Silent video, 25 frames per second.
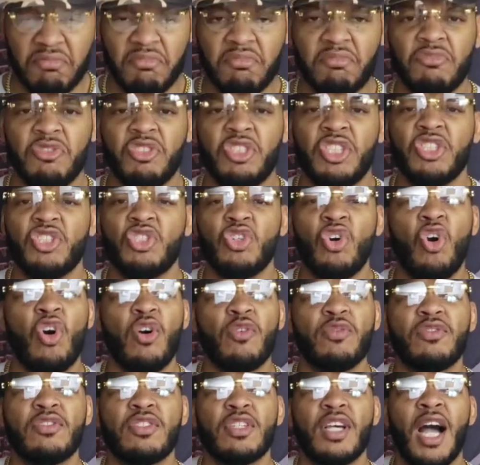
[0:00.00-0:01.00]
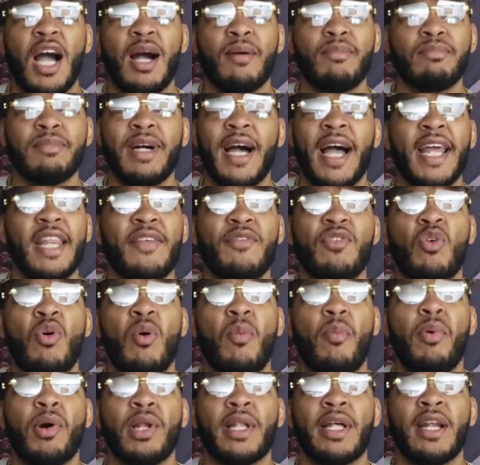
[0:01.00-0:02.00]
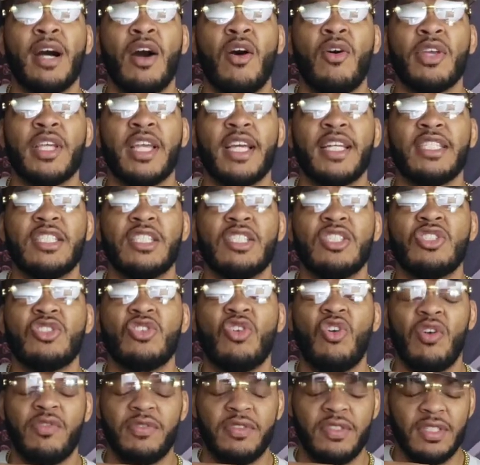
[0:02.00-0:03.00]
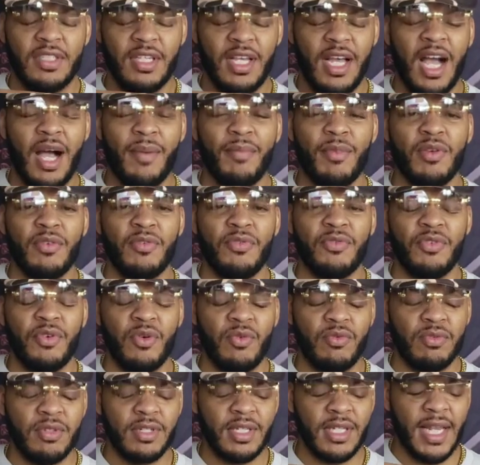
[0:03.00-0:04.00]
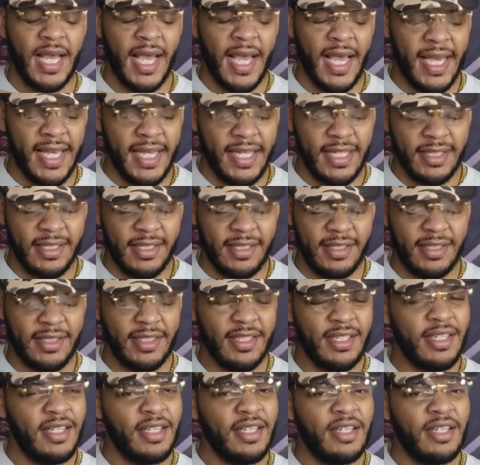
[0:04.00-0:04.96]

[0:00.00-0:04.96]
Mm, just off top, I'm not even gonna pull it out yet. Just off top, it feels nice.